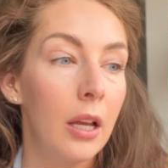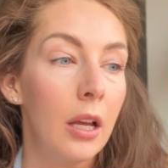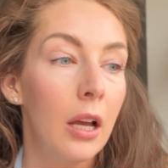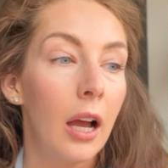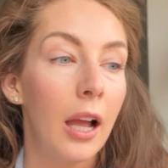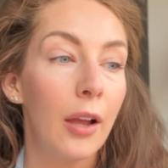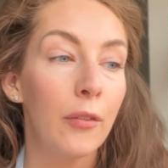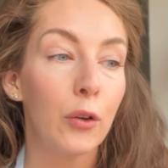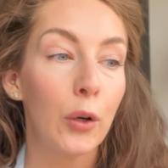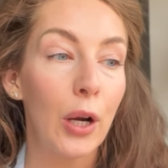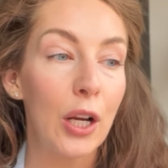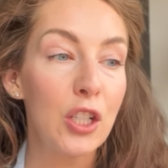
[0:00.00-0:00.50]

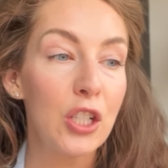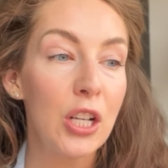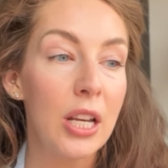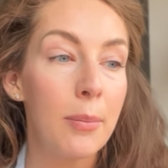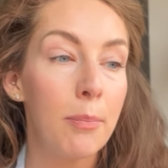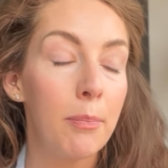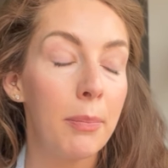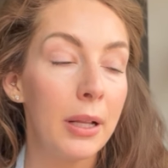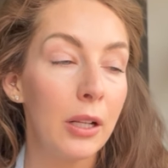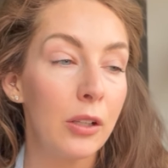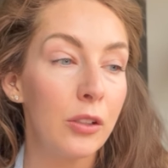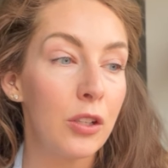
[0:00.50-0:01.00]
I've gradually
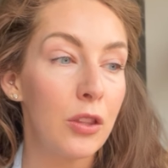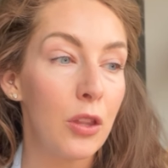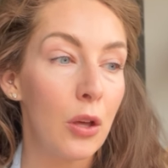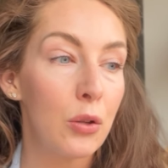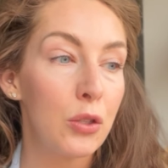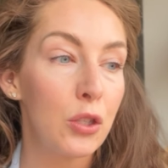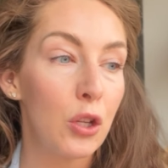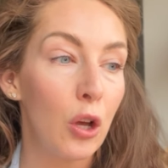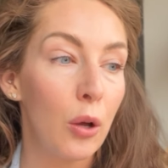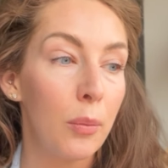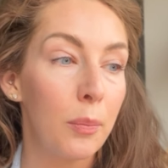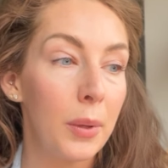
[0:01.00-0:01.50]
built those
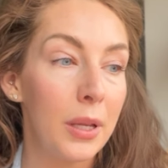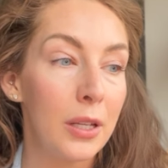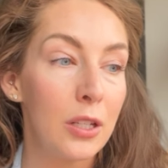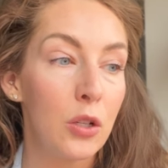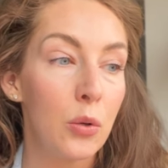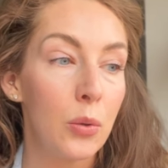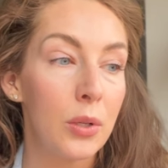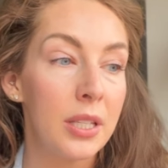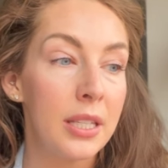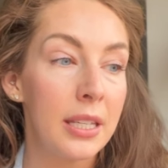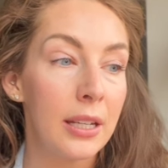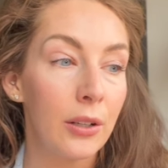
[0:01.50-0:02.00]
up into
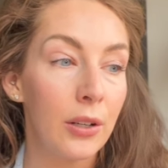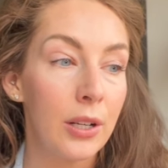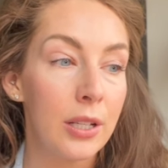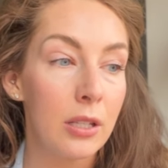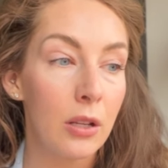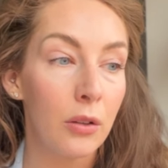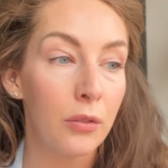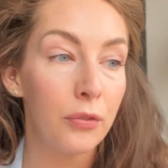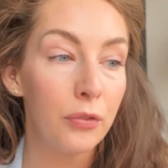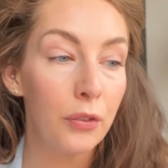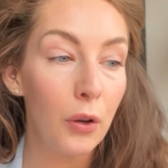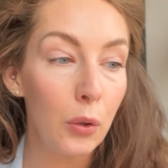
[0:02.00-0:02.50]
a series
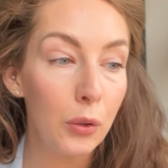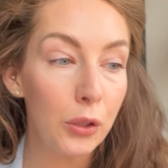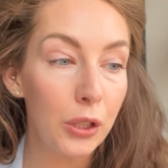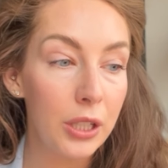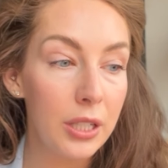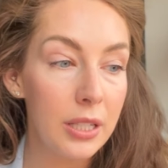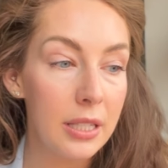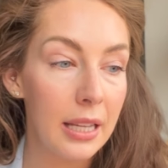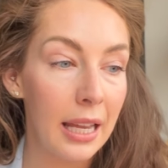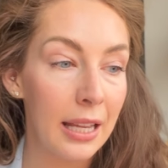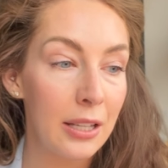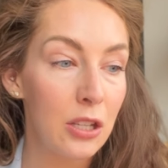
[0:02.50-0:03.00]
of
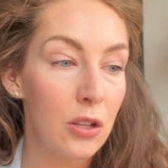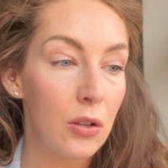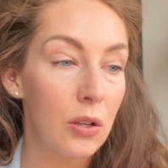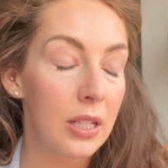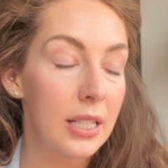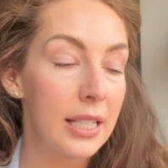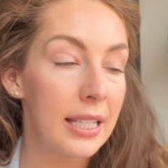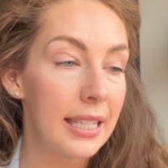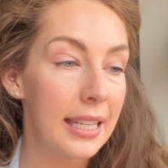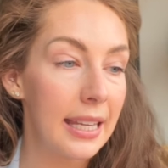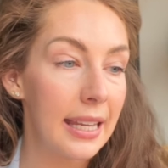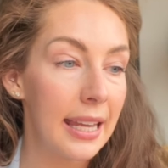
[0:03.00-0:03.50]
folders, as you can
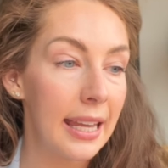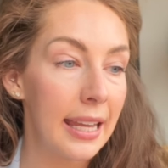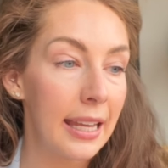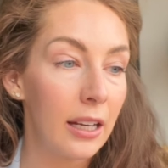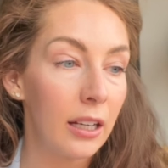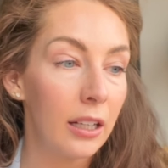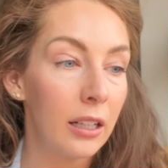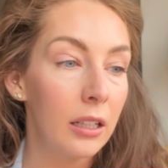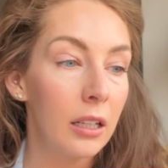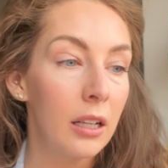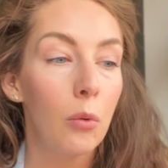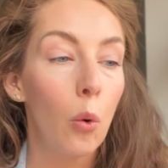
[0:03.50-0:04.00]
see
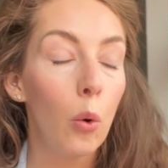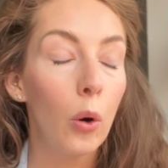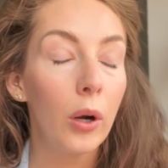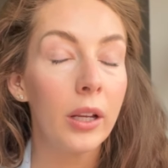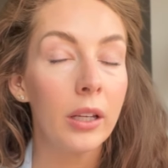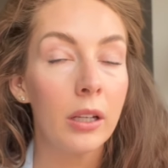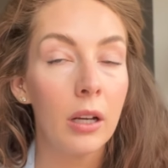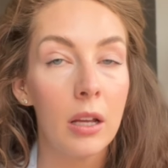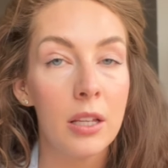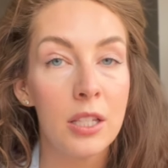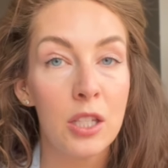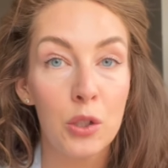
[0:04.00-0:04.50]
here,
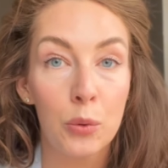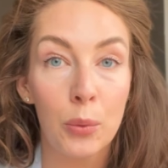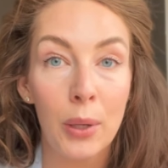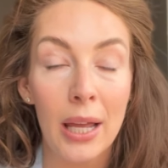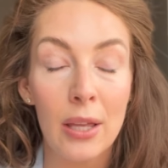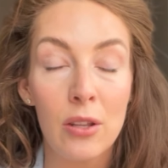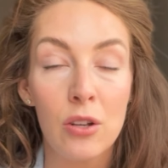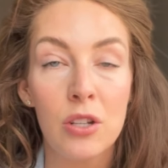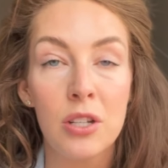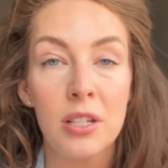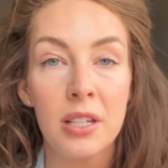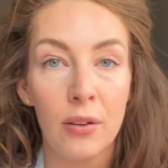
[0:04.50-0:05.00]
organized
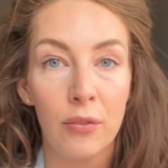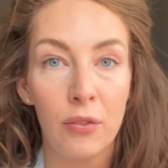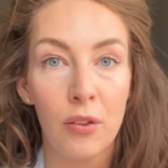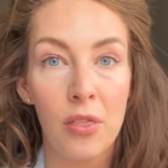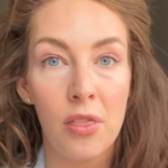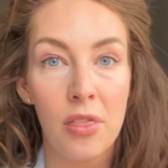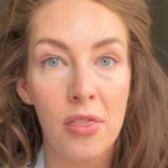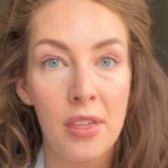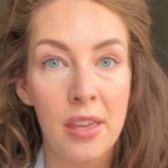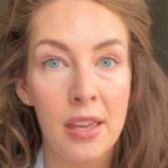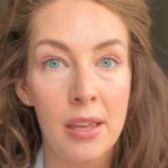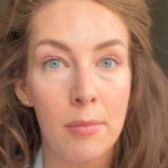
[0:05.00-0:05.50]
around different
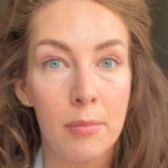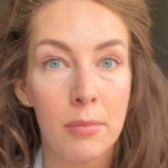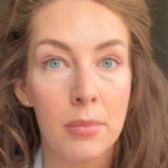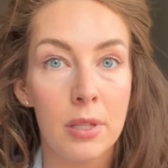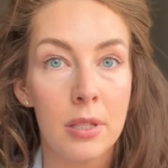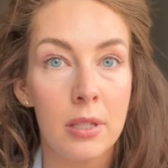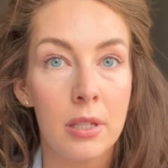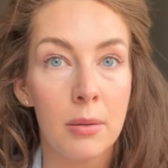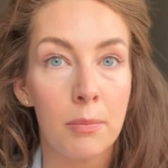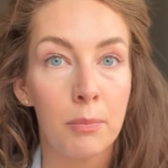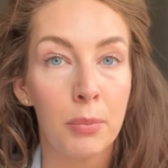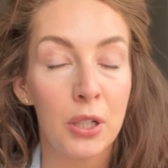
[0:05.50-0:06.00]

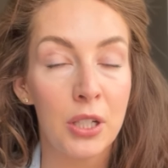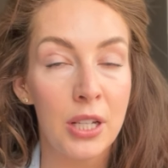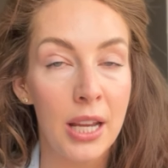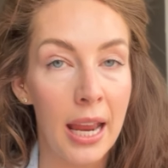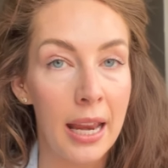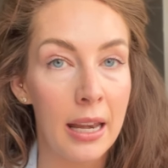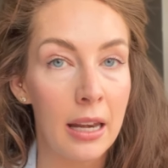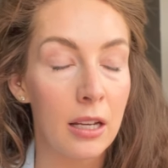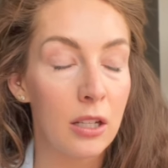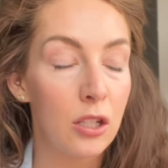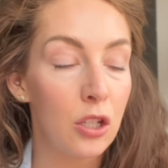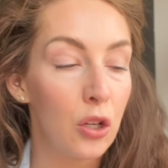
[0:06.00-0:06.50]
themes
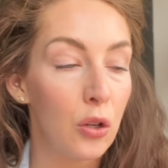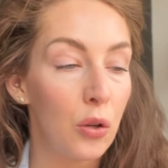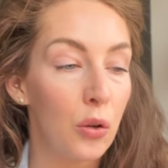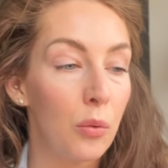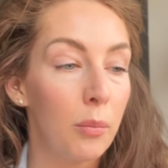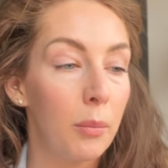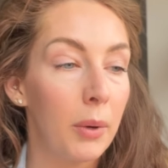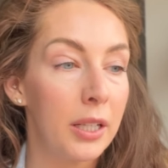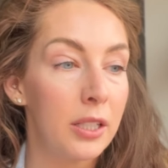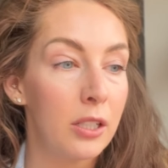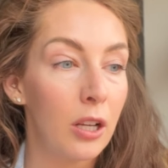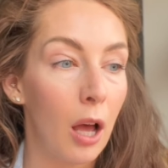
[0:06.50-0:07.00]
pertaining to
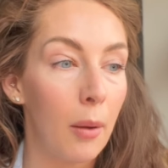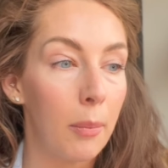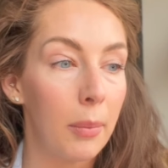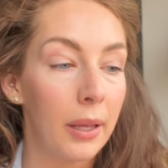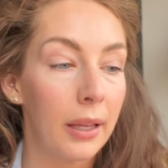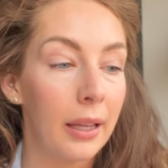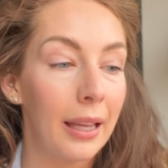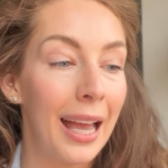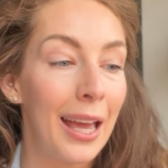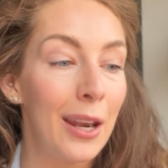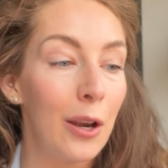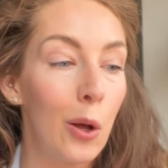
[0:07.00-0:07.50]
my
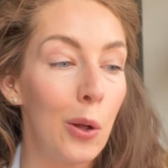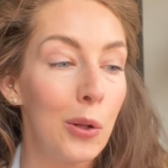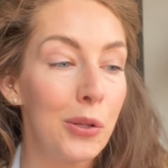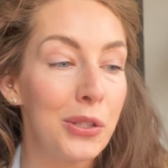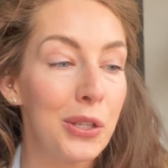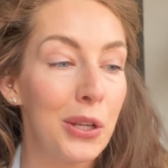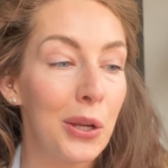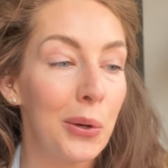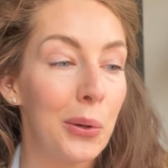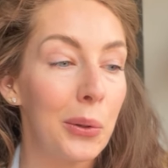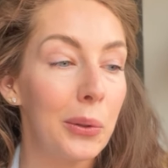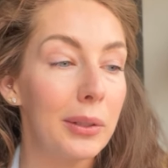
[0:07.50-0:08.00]
topic, and
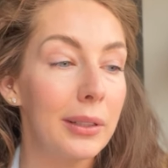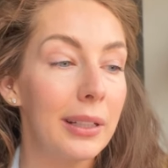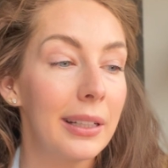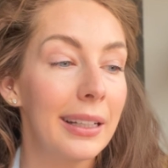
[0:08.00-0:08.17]
also